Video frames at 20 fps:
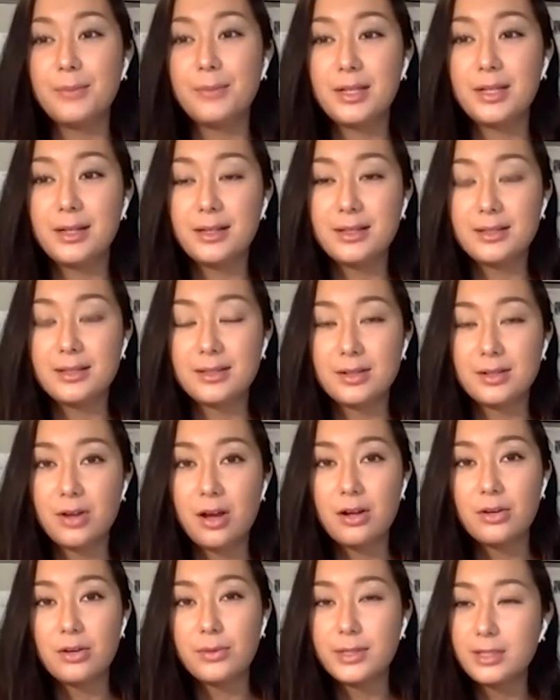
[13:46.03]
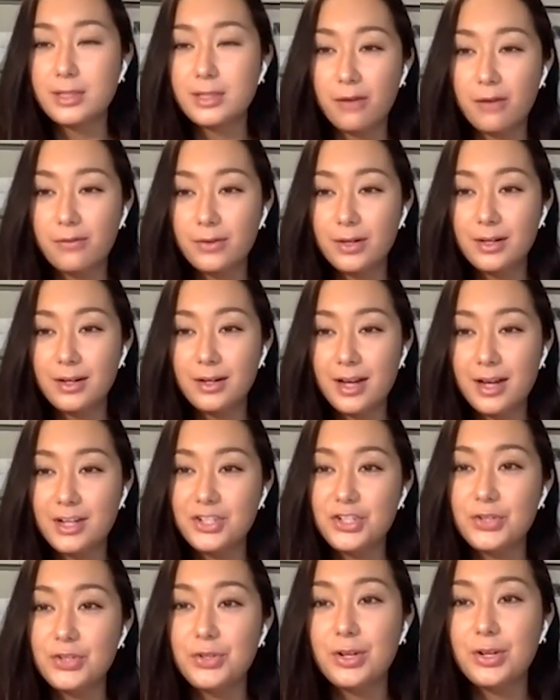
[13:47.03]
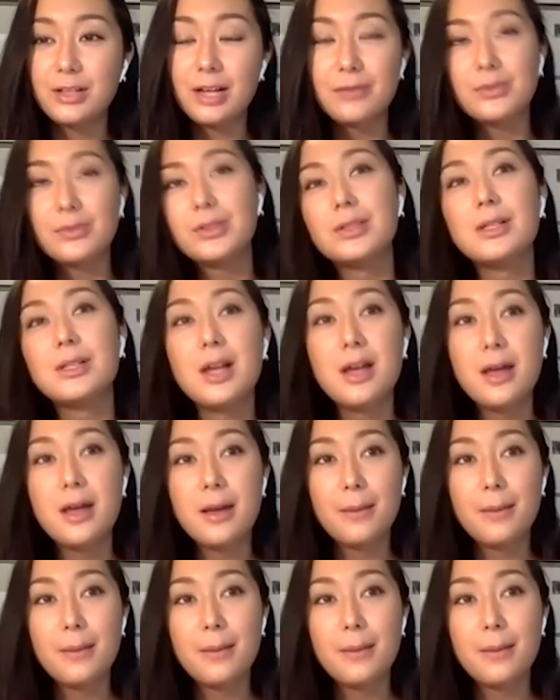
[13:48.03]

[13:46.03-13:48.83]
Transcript: because they're not always offered at a junior level.